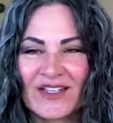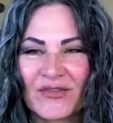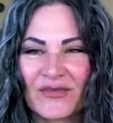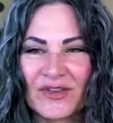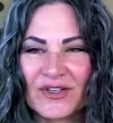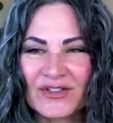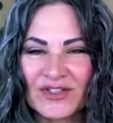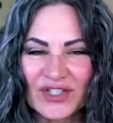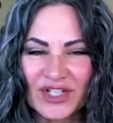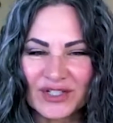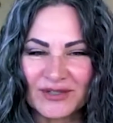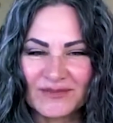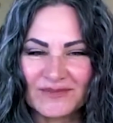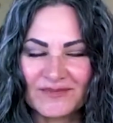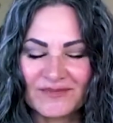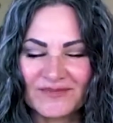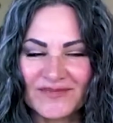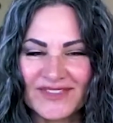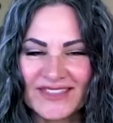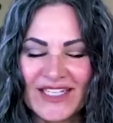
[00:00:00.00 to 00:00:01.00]
the future.
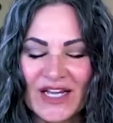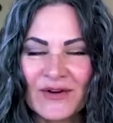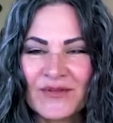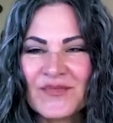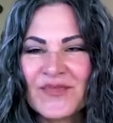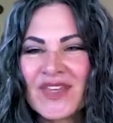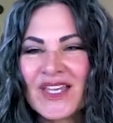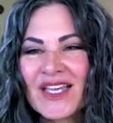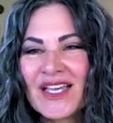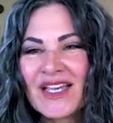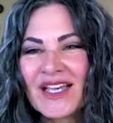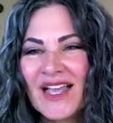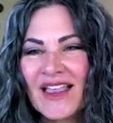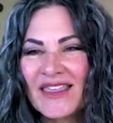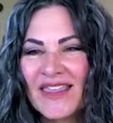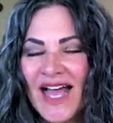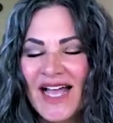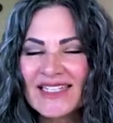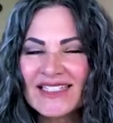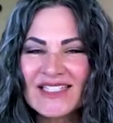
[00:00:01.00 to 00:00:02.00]
So
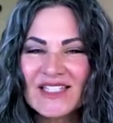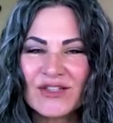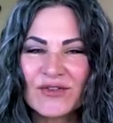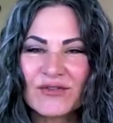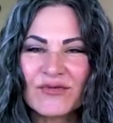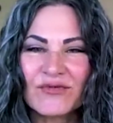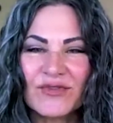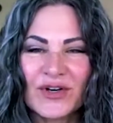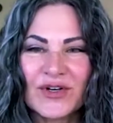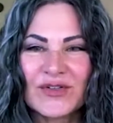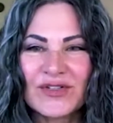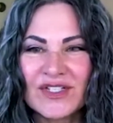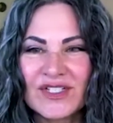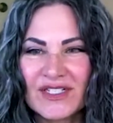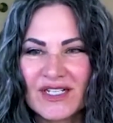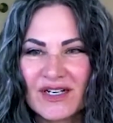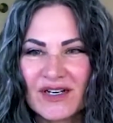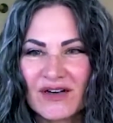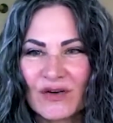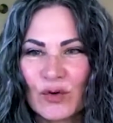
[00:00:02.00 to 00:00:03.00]
that's the
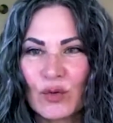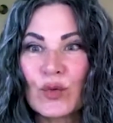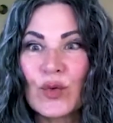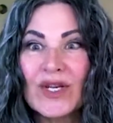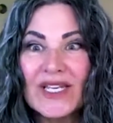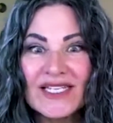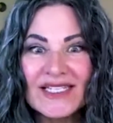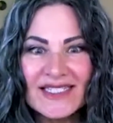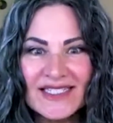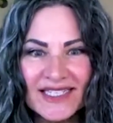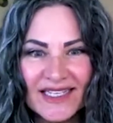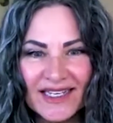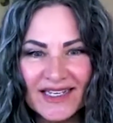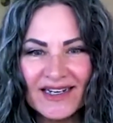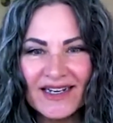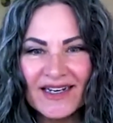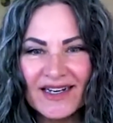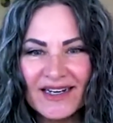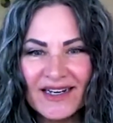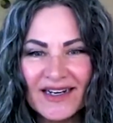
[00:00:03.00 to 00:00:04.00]
first
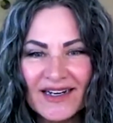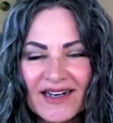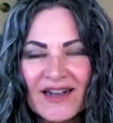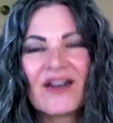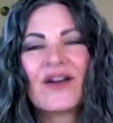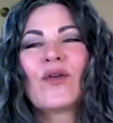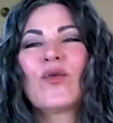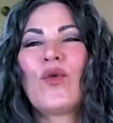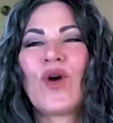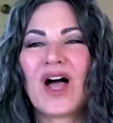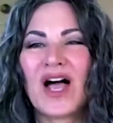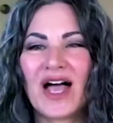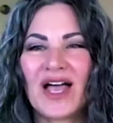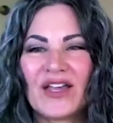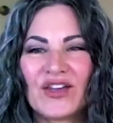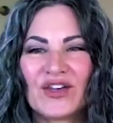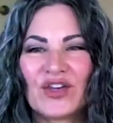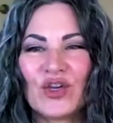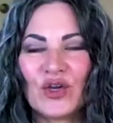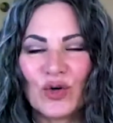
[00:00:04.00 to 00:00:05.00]
reason
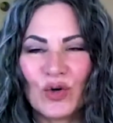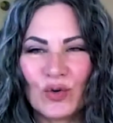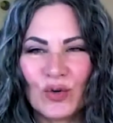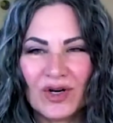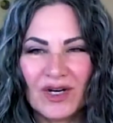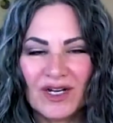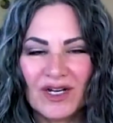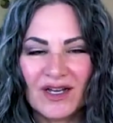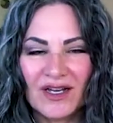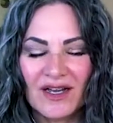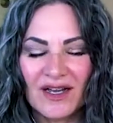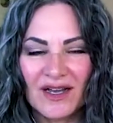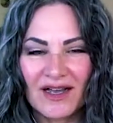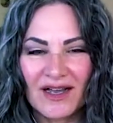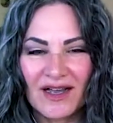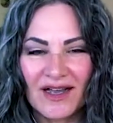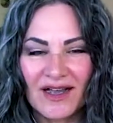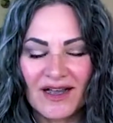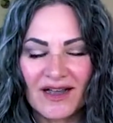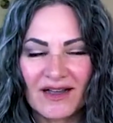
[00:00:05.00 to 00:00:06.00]
why you
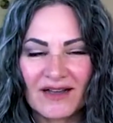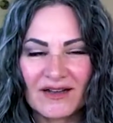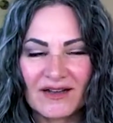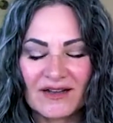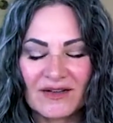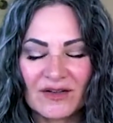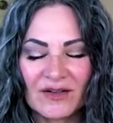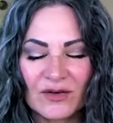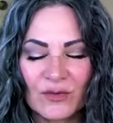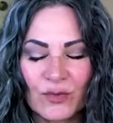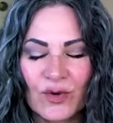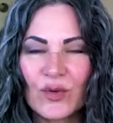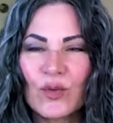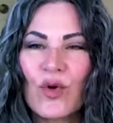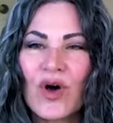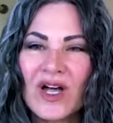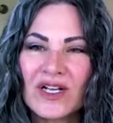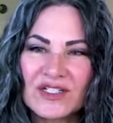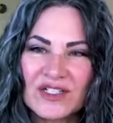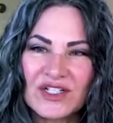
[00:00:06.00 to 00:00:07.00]
uh, would
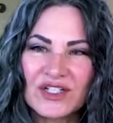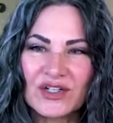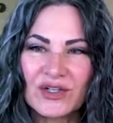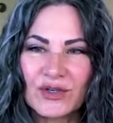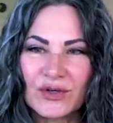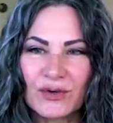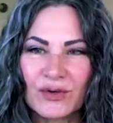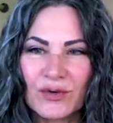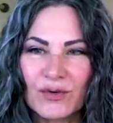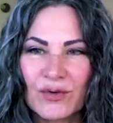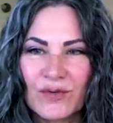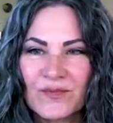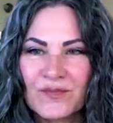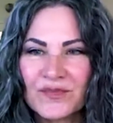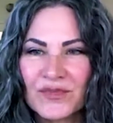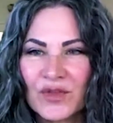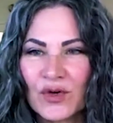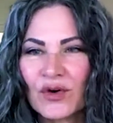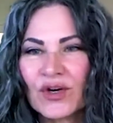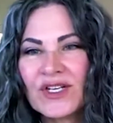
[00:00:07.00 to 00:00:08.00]
want to
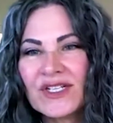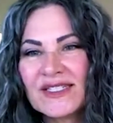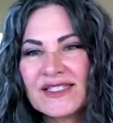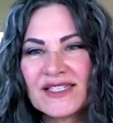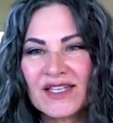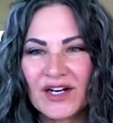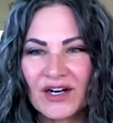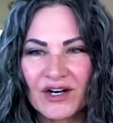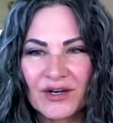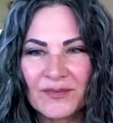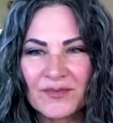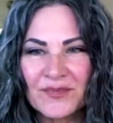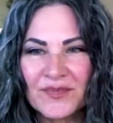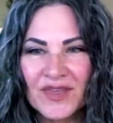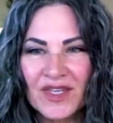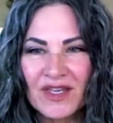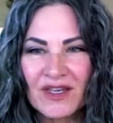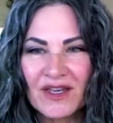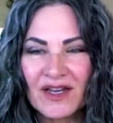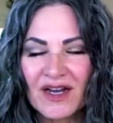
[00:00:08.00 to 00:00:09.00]
or consider
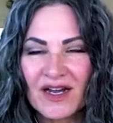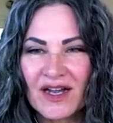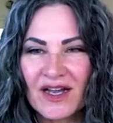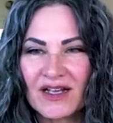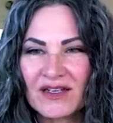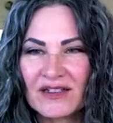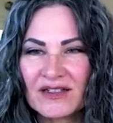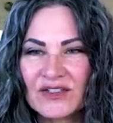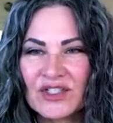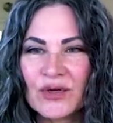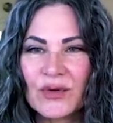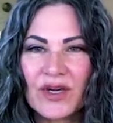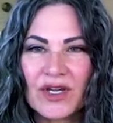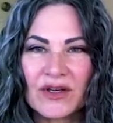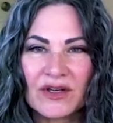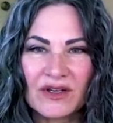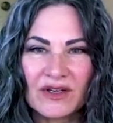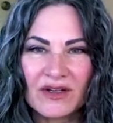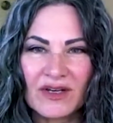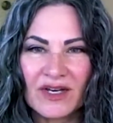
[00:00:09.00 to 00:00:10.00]
uh,
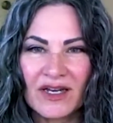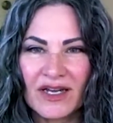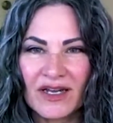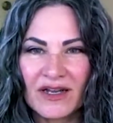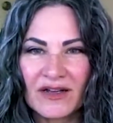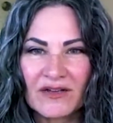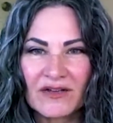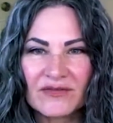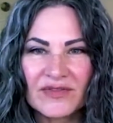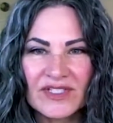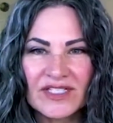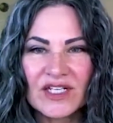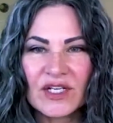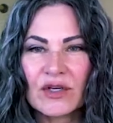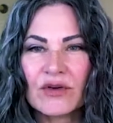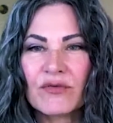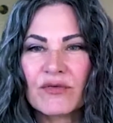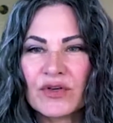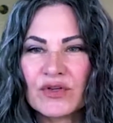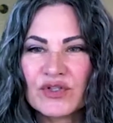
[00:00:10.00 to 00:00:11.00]
doing uh, visiting
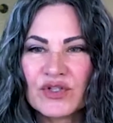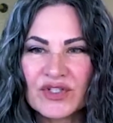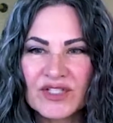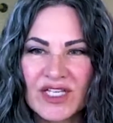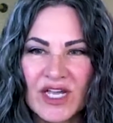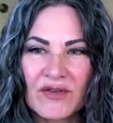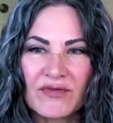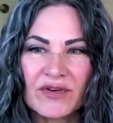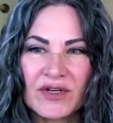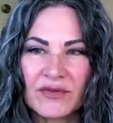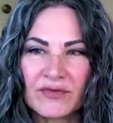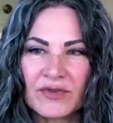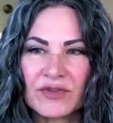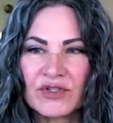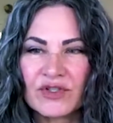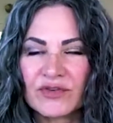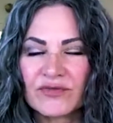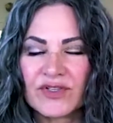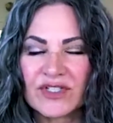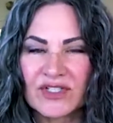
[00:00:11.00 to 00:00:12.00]
your future self in a
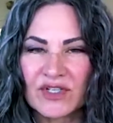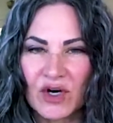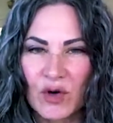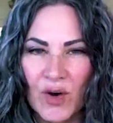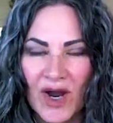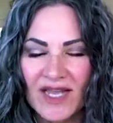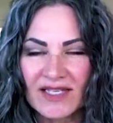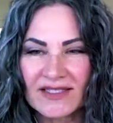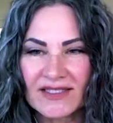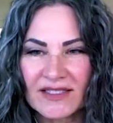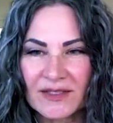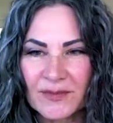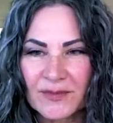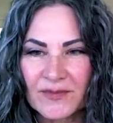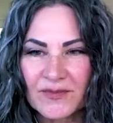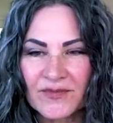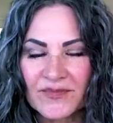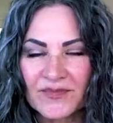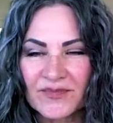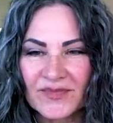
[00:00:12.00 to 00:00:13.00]
future vision quest.
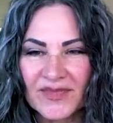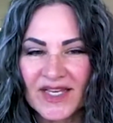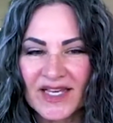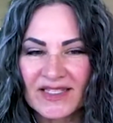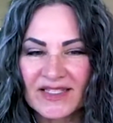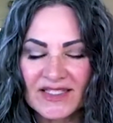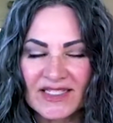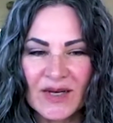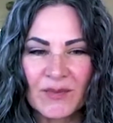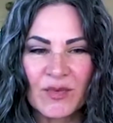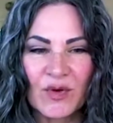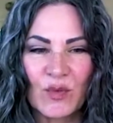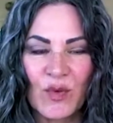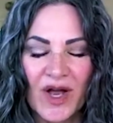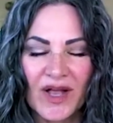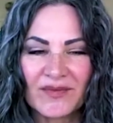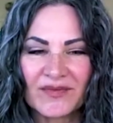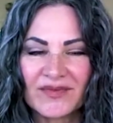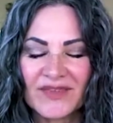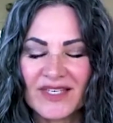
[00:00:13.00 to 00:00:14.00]
That's number
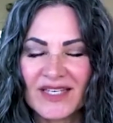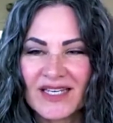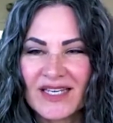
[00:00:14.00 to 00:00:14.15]
one.